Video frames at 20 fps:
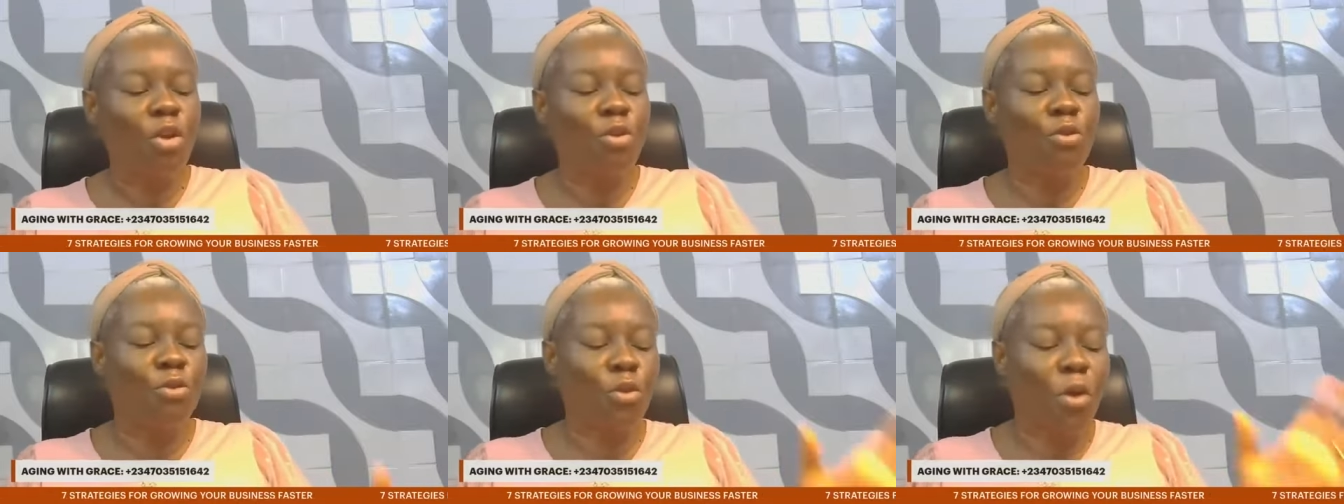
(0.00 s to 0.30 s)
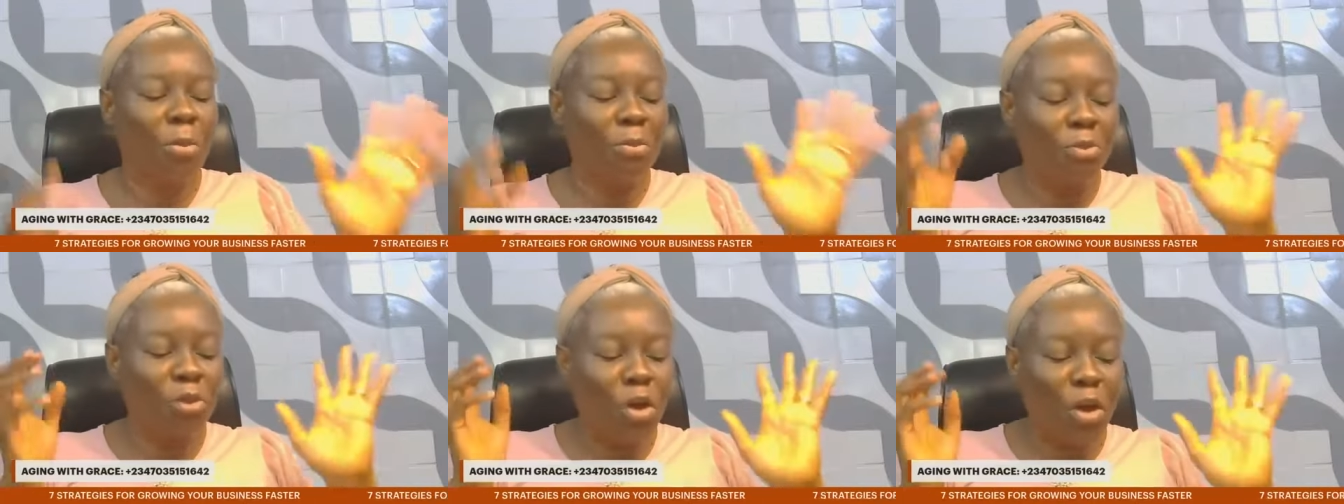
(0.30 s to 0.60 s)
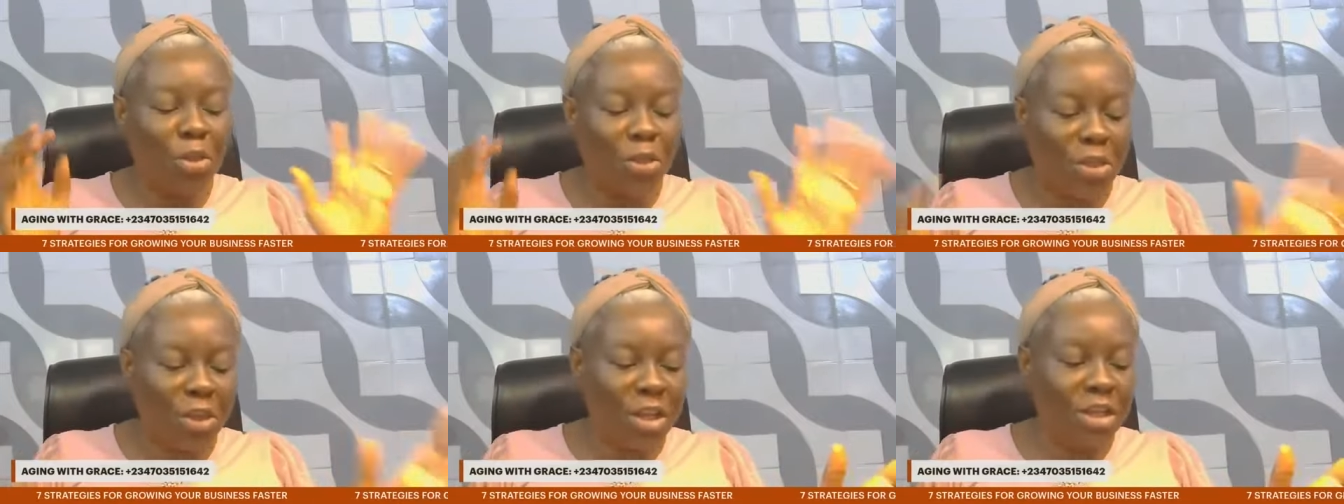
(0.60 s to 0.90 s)
from
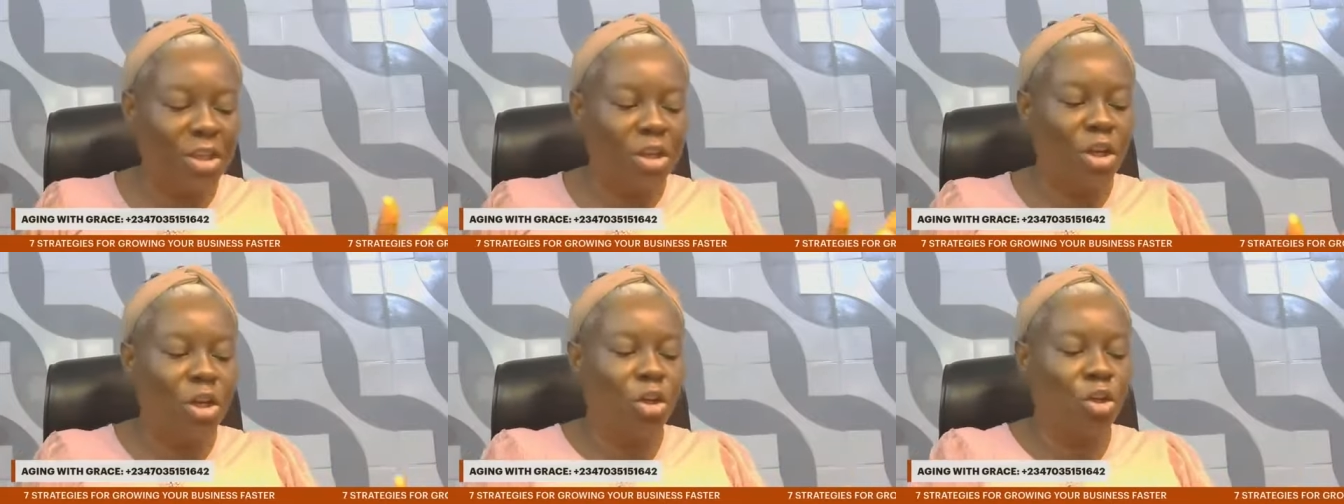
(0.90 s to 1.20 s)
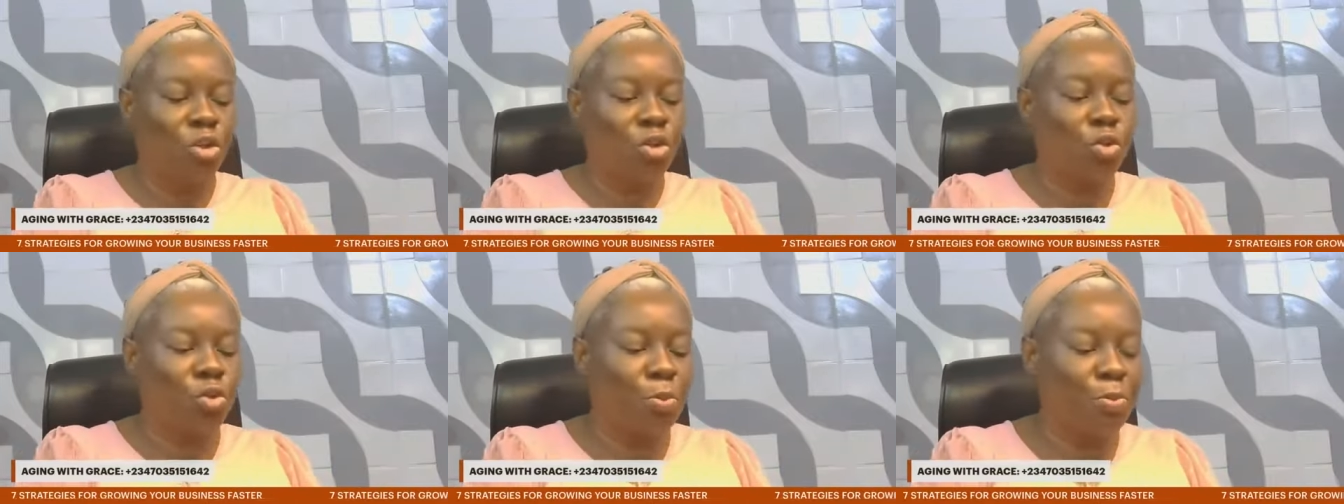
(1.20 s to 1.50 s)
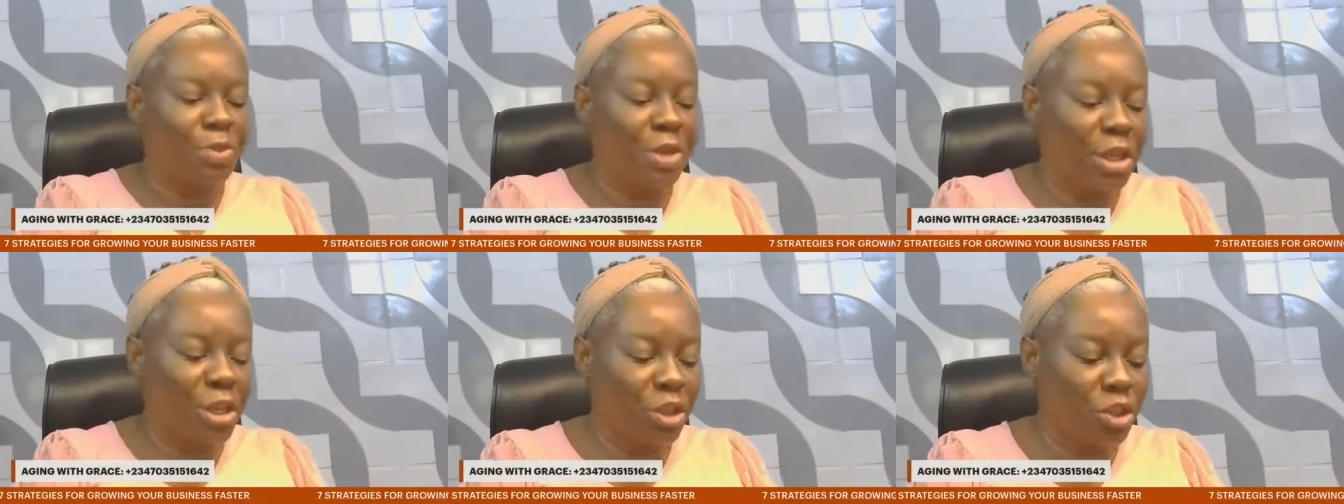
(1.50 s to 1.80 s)
nothing to
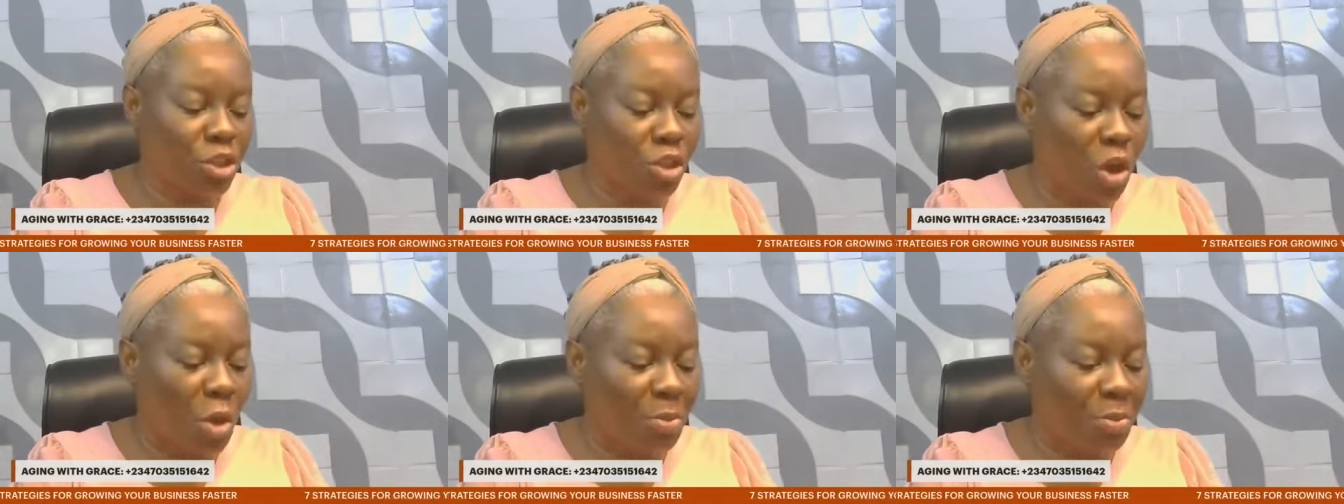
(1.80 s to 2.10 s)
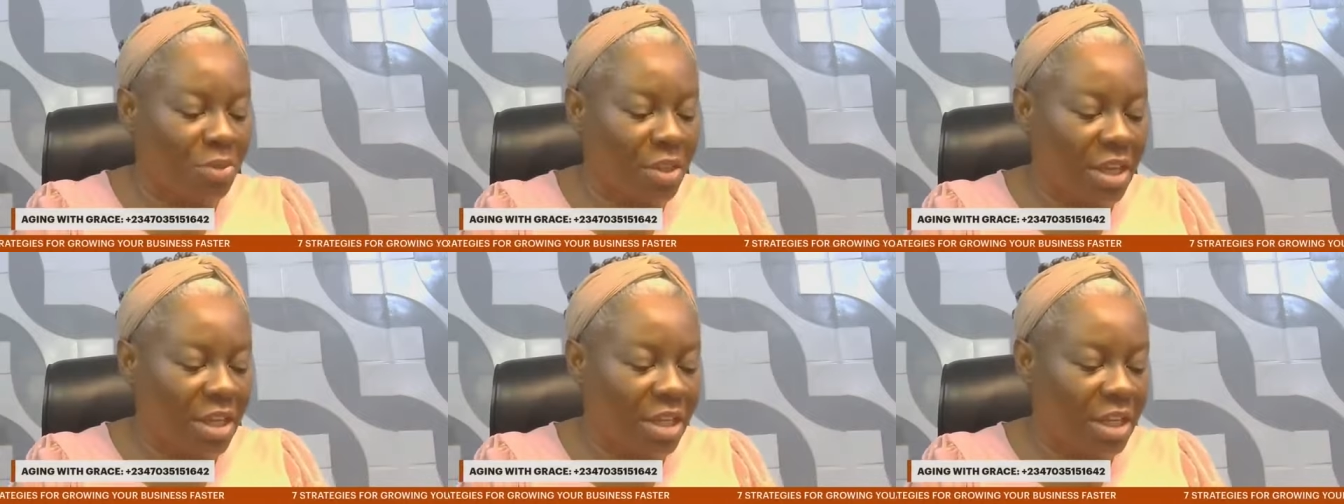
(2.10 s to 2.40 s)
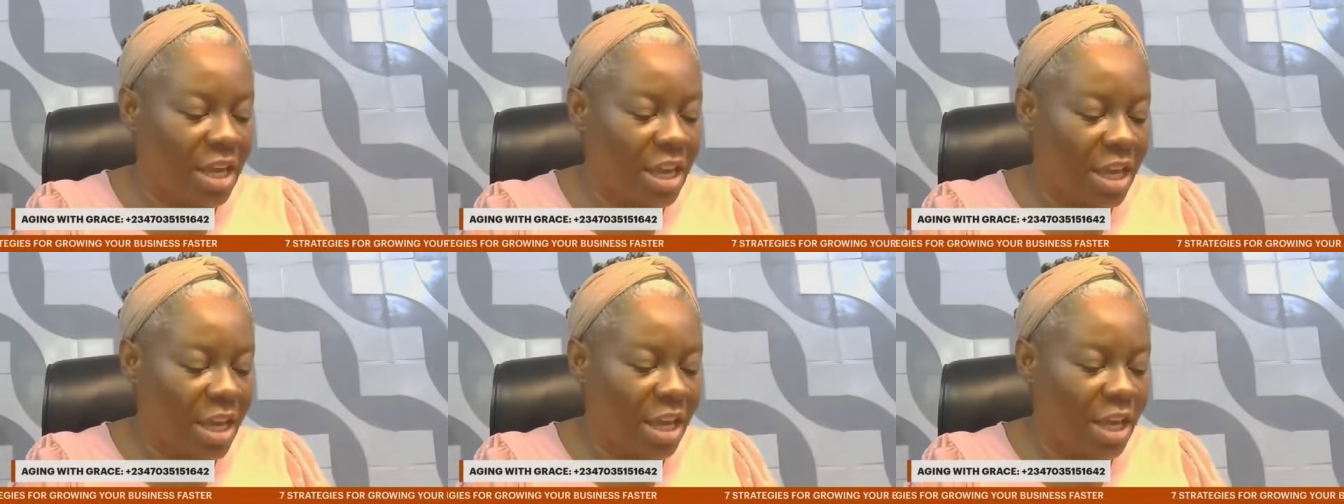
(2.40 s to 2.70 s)
being
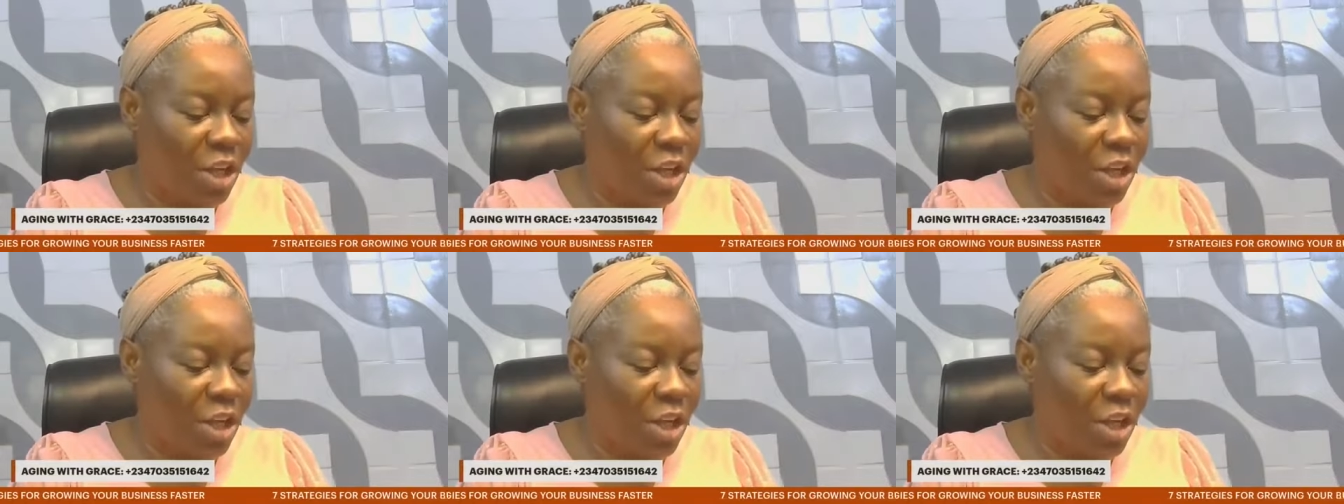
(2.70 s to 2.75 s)
something